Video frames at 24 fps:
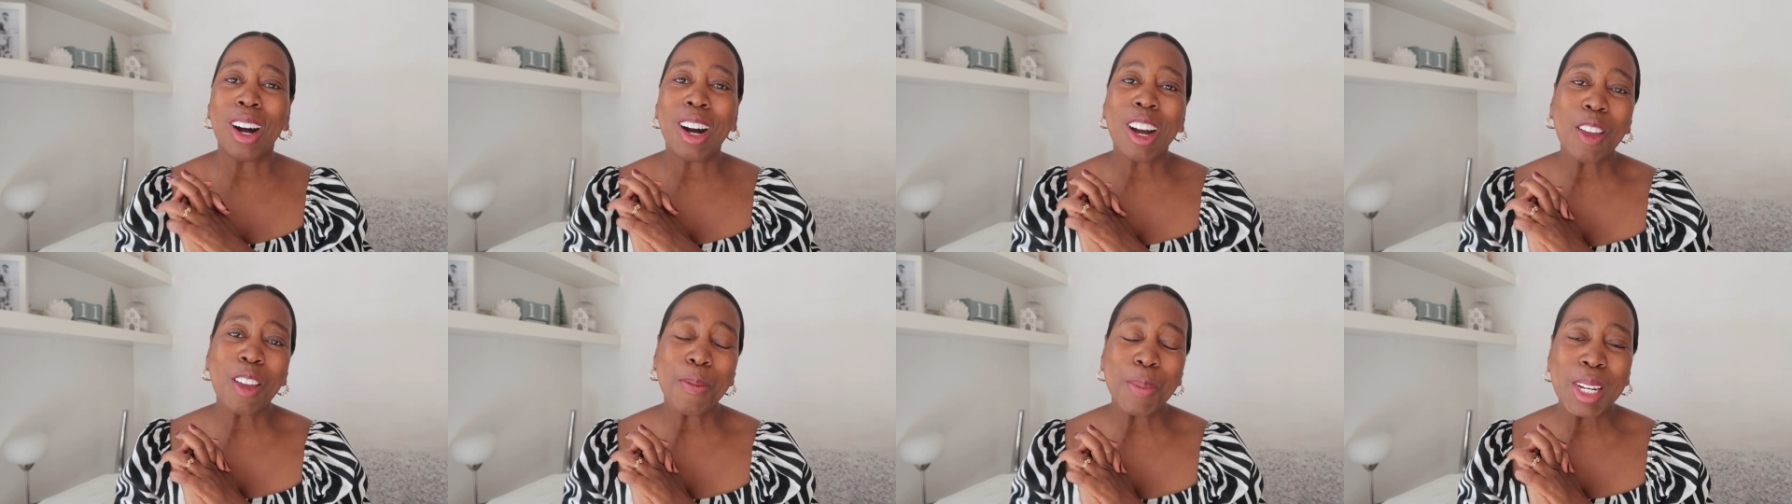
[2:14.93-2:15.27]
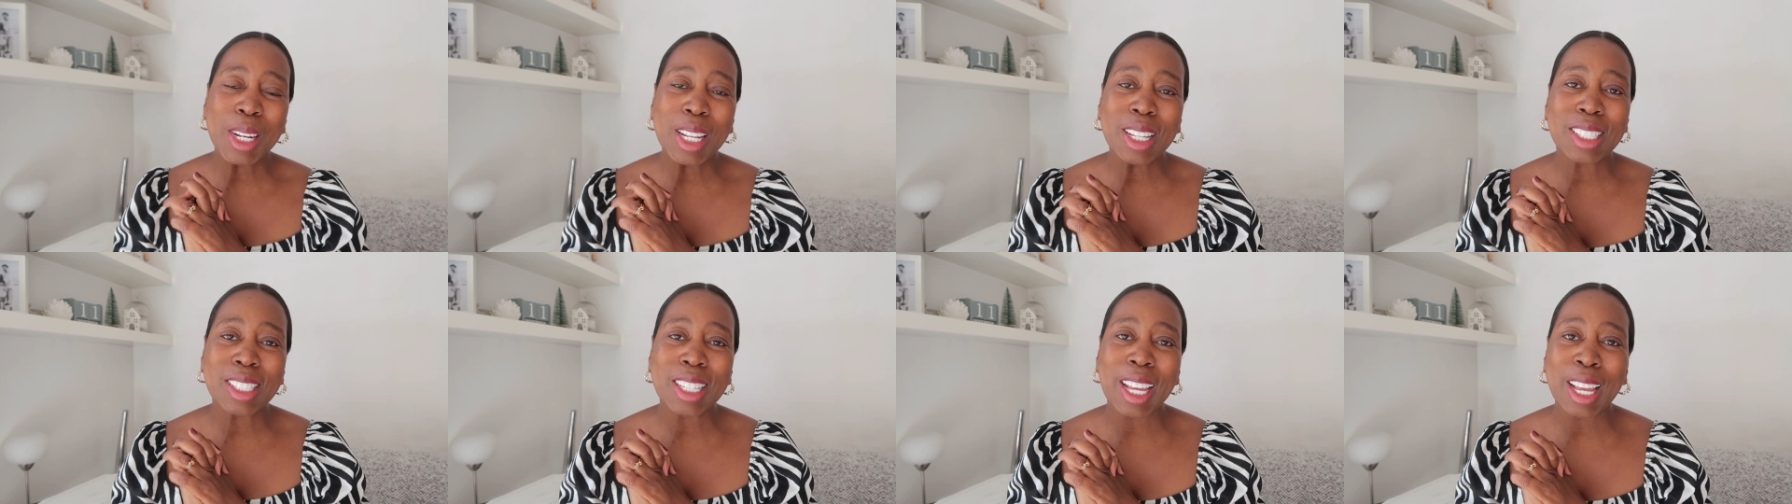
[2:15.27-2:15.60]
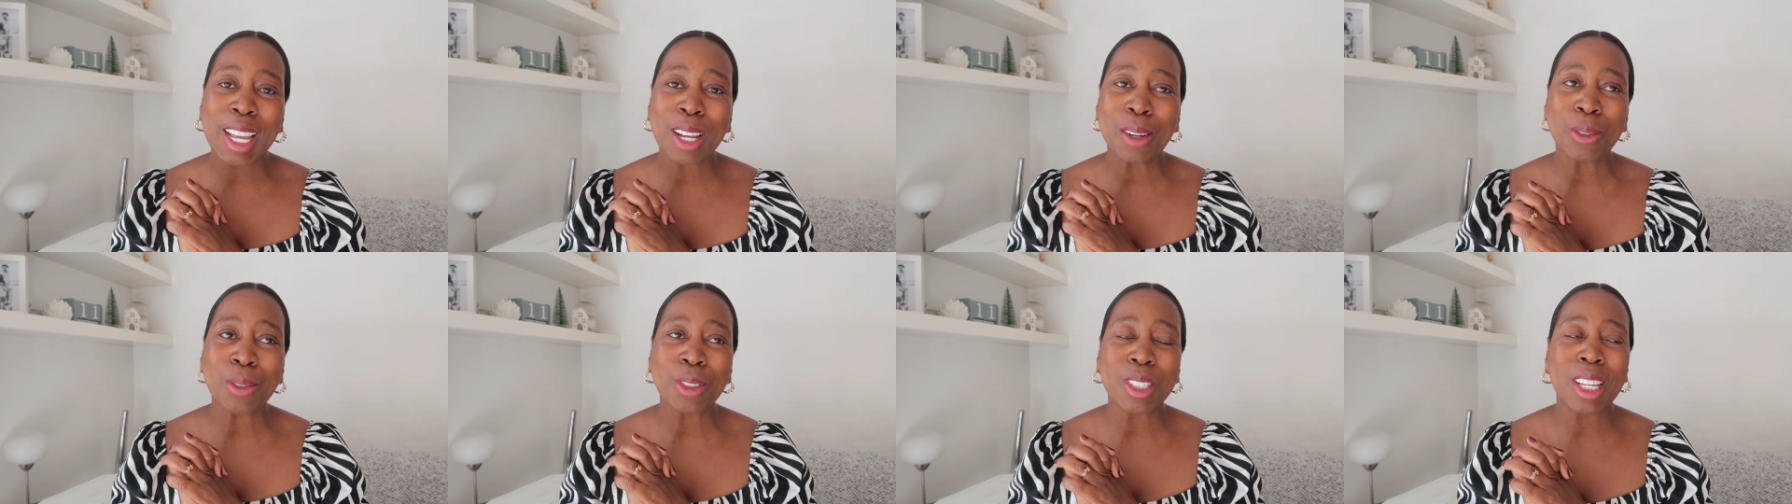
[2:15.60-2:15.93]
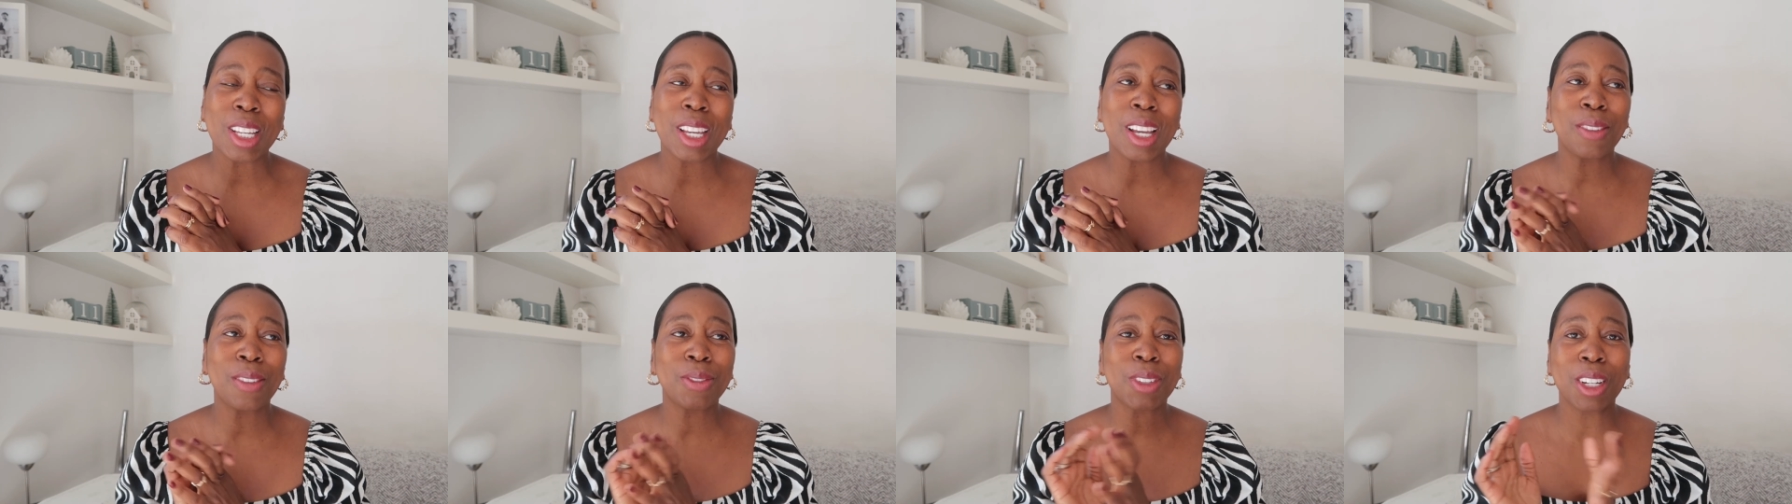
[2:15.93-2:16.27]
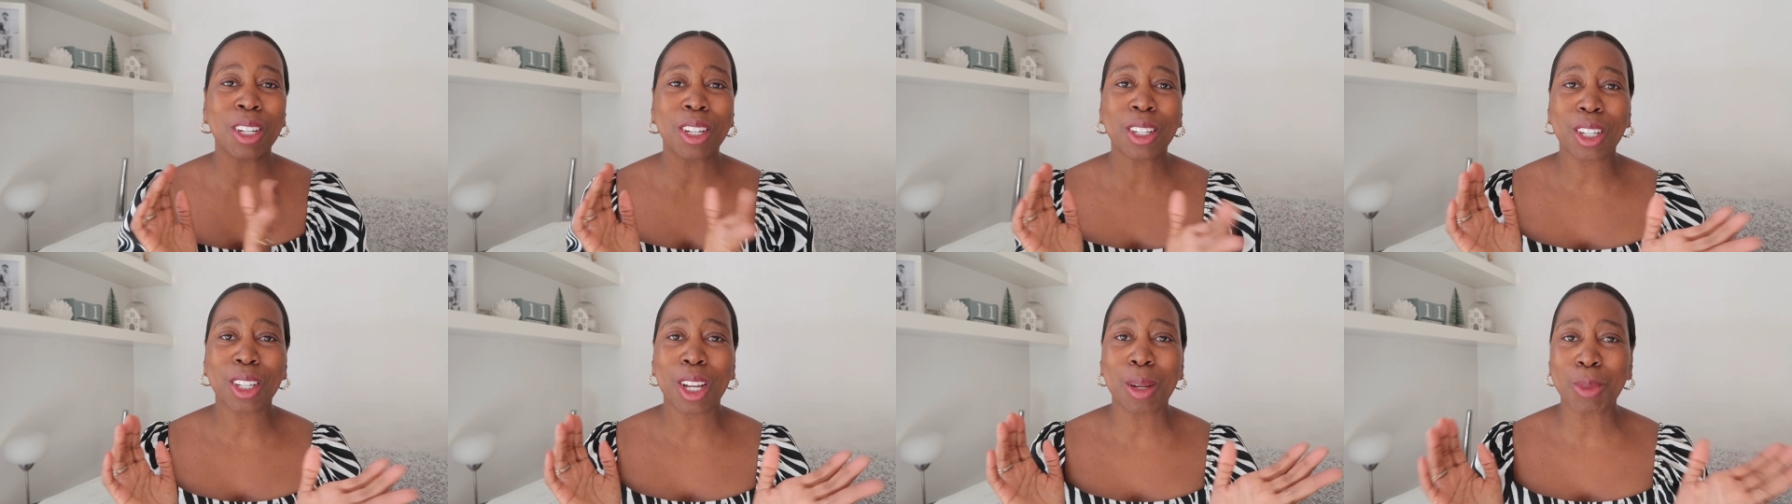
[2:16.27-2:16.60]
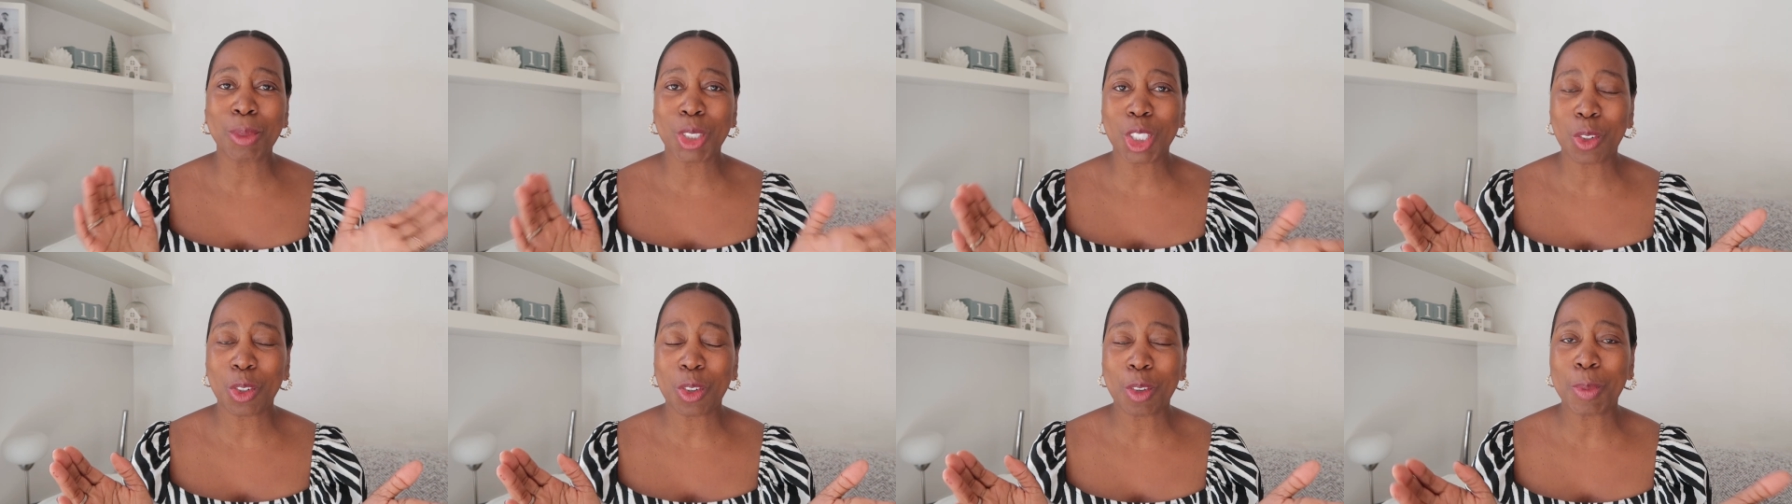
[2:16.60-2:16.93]
I've been into Aldi, I've done a
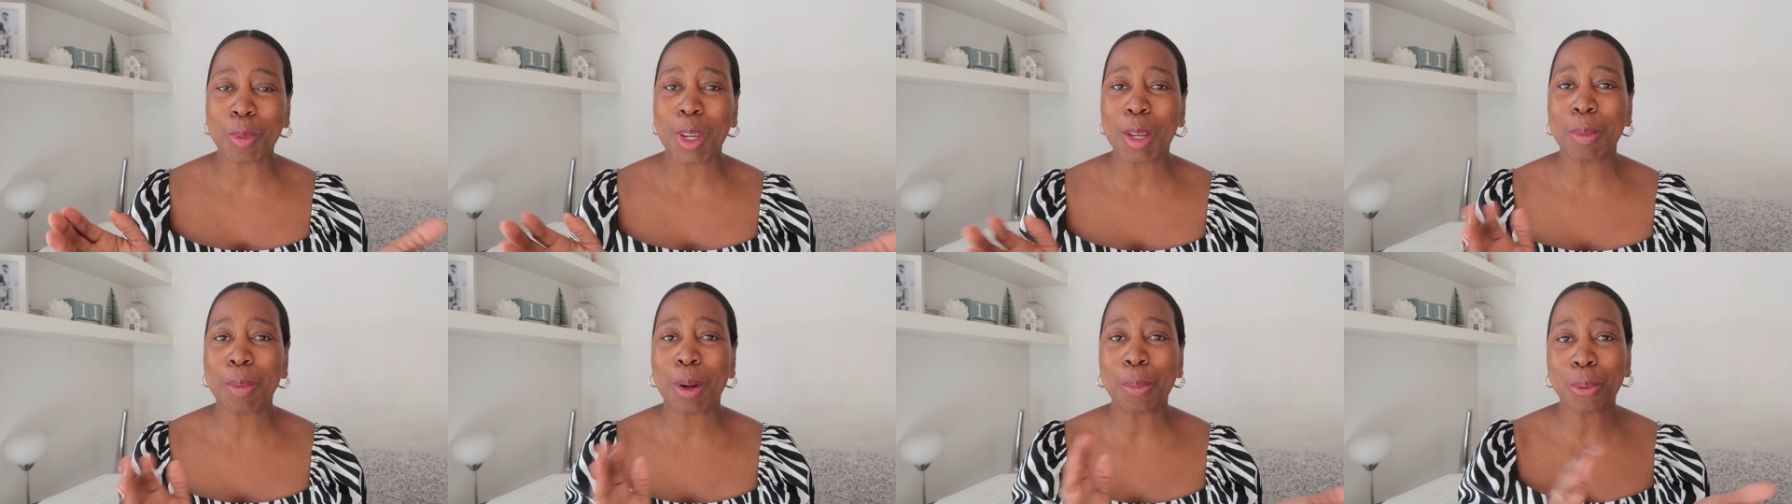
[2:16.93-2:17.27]
come shop with me.